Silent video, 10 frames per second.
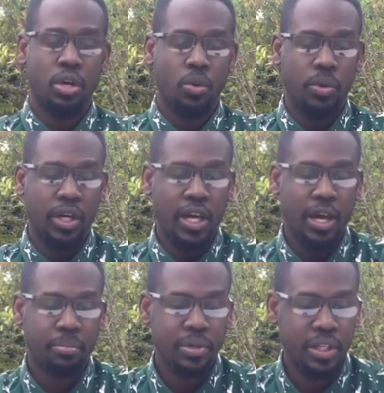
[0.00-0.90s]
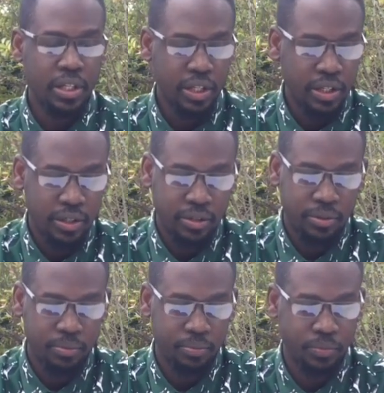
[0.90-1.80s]
we are happy
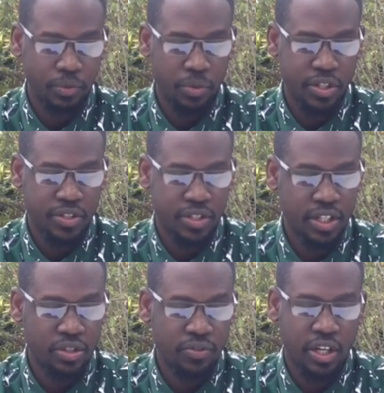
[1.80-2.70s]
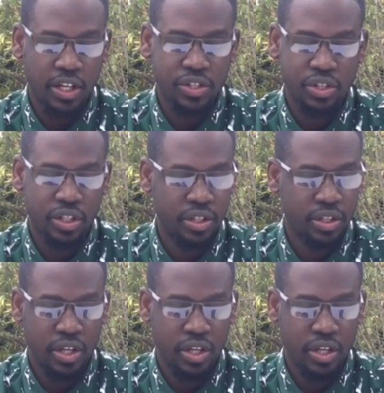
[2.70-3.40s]
with the state of the country.